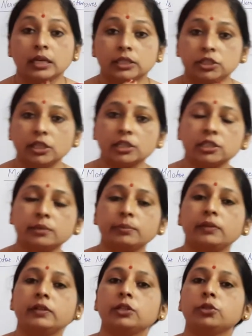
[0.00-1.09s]
Junction
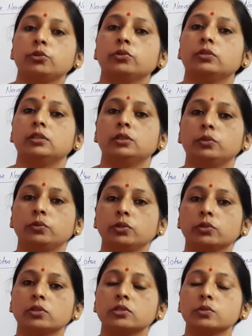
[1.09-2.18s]
between two
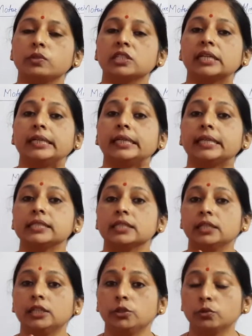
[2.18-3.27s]
neurons which contains the
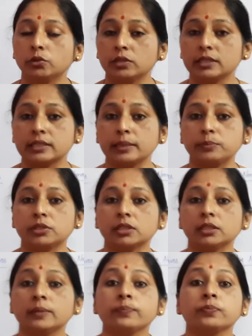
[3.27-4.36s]

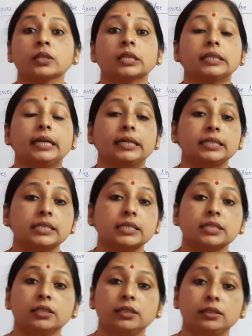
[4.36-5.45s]
neuroreceptor, that
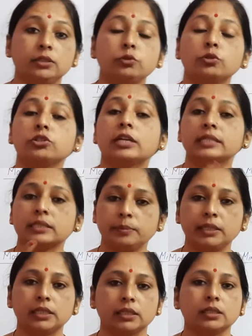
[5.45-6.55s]
is
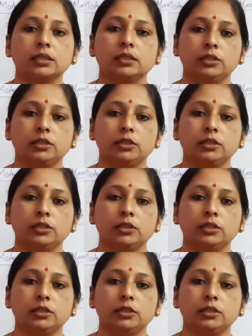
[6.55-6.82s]
neurotransmitter